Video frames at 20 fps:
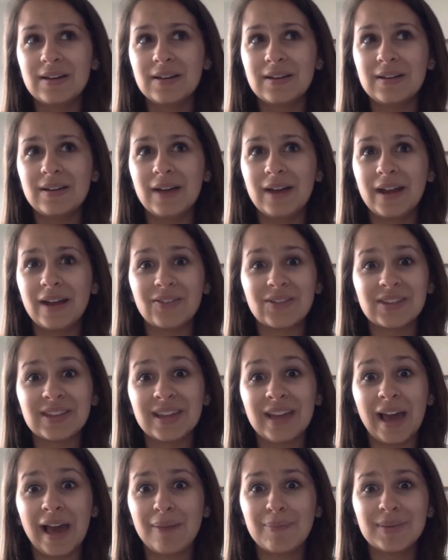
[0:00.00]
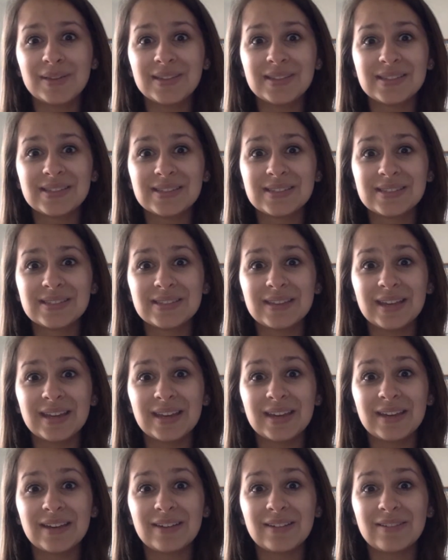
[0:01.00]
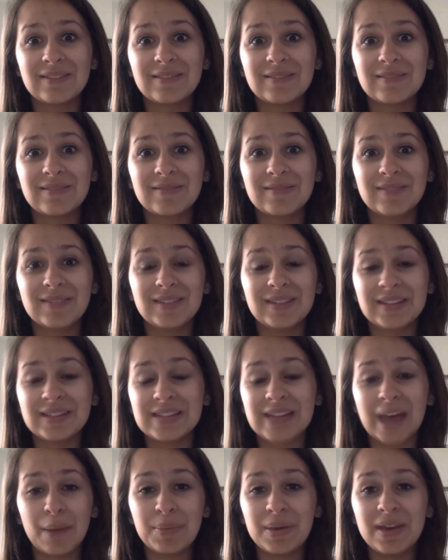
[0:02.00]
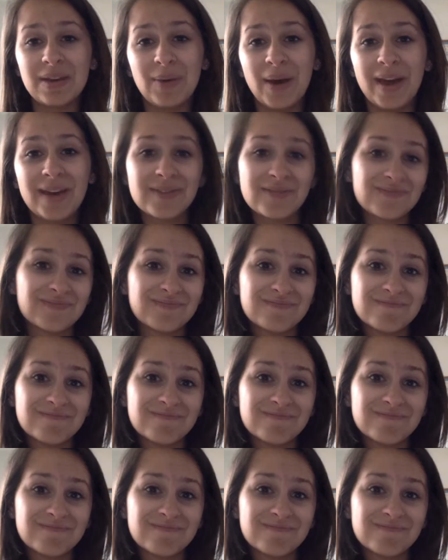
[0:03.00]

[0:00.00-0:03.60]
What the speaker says: not everything happens like in this happy way.